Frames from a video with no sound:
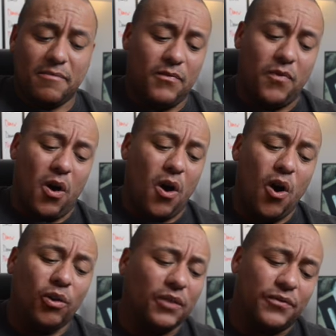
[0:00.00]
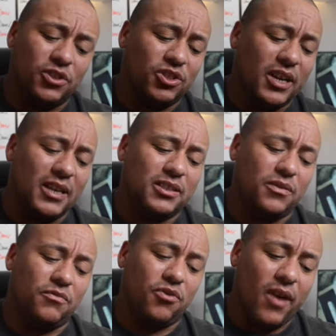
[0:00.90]
we've got all different shades
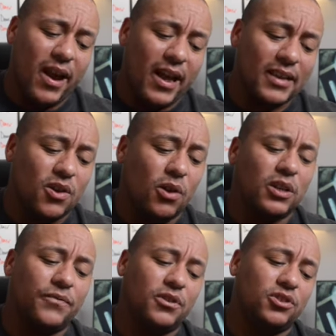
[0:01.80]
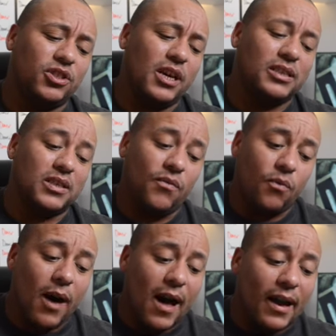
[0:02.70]
of greys, all different shades of
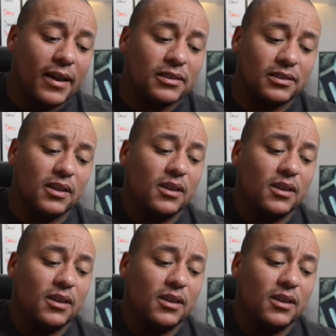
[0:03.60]
whites.